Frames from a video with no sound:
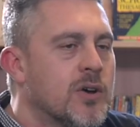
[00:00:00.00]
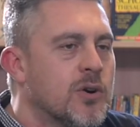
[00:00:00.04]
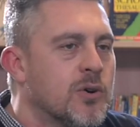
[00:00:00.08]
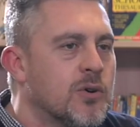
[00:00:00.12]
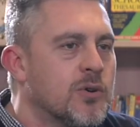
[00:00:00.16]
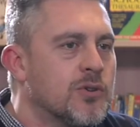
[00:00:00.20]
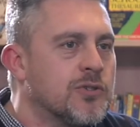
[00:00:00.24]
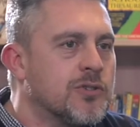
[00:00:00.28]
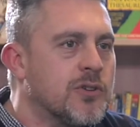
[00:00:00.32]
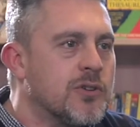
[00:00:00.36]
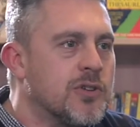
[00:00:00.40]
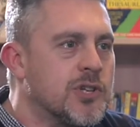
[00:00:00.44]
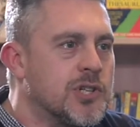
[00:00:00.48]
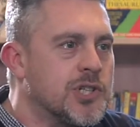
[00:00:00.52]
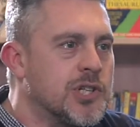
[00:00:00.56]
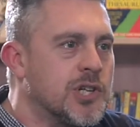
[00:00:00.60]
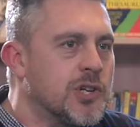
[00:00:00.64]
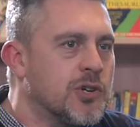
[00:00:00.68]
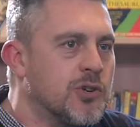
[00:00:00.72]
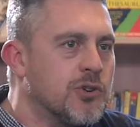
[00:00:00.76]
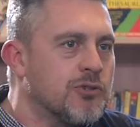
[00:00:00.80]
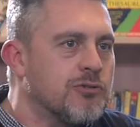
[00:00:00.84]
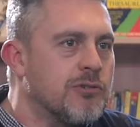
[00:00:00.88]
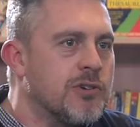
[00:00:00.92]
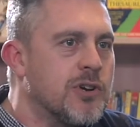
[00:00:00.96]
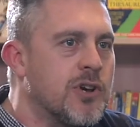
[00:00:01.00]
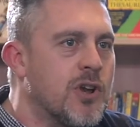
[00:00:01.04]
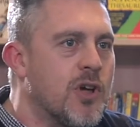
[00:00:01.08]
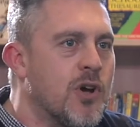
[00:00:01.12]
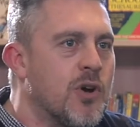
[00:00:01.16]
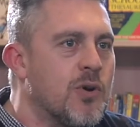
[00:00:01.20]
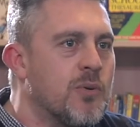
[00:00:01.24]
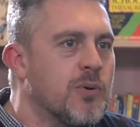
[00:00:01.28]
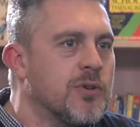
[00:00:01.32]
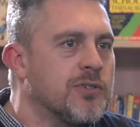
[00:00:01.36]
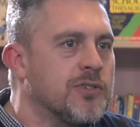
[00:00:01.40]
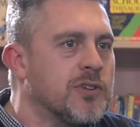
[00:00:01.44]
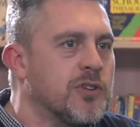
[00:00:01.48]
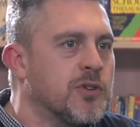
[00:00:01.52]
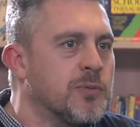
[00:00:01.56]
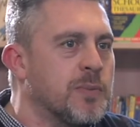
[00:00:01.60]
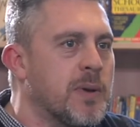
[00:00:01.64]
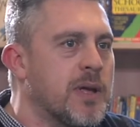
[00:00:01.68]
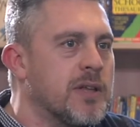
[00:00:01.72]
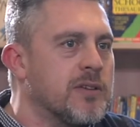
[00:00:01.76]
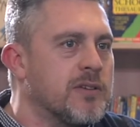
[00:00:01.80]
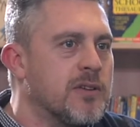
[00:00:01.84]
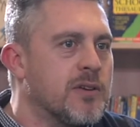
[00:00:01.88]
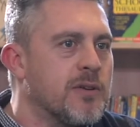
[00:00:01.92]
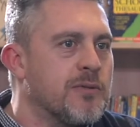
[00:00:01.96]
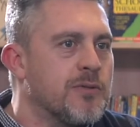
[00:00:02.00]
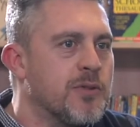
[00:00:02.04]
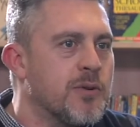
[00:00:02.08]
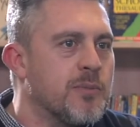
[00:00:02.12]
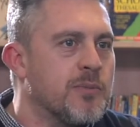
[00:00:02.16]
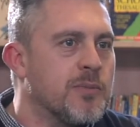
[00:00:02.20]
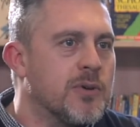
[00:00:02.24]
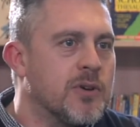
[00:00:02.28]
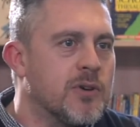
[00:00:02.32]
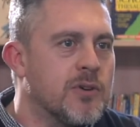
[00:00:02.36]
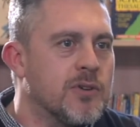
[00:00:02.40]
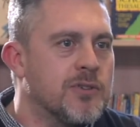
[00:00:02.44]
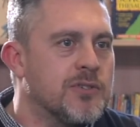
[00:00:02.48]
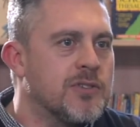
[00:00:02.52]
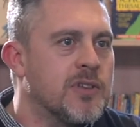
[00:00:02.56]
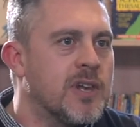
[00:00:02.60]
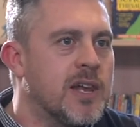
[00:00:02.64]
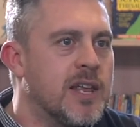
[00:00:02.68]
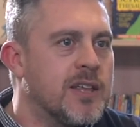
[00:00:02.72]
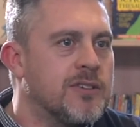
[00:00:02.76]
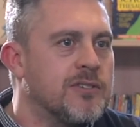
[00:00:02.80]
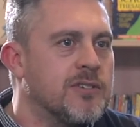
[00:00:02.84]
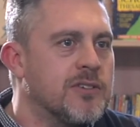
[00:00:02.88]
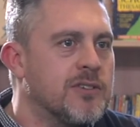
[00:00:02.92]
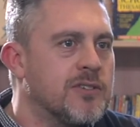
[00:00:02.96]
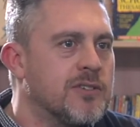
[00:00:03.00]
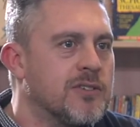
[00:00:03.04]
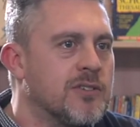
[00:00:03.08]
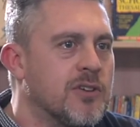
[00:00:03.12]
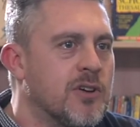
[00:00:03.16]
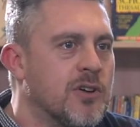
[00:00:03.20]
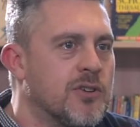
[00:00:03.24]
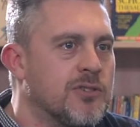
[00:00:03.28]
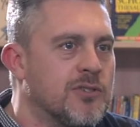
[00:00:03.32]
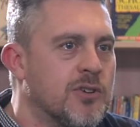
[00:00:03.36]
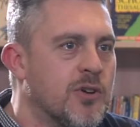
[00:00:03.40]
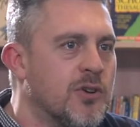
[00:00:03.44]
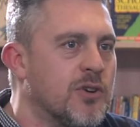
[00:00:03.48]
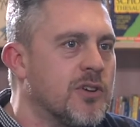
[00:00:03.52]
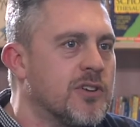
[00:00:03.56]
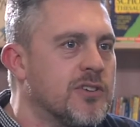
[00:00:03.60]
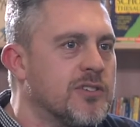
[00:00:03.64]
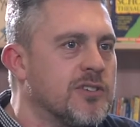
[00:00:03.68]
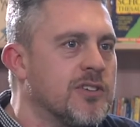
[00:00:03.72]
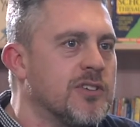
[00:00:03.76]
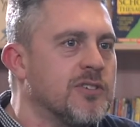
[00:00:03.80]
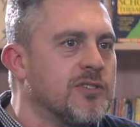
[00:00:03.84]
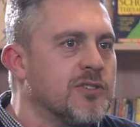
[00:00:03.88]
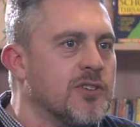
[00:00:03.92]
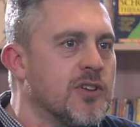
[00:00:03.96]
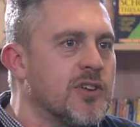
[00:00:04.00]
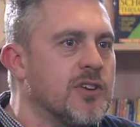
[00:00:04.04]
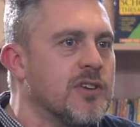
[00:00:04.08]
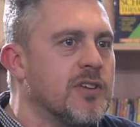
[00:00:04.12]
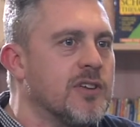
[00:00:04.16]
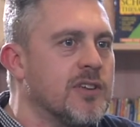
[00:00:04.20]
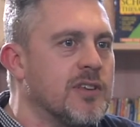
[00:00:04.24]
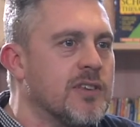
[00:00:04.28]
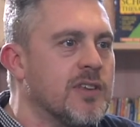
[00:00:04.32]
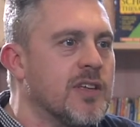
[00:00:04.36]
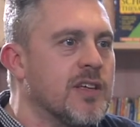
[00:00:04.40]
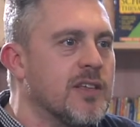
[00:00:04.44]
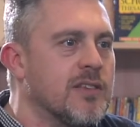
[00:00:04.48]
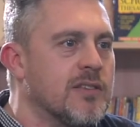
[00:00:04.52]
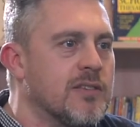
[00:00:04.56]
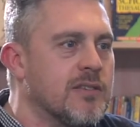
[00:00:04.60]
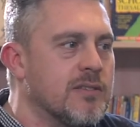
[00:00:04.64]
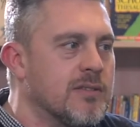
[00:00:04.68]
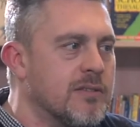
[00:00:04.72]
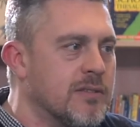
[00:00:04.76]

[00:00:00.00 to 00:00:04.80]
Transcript: Also, the children know what's expected of them because the lessons are so consistent in that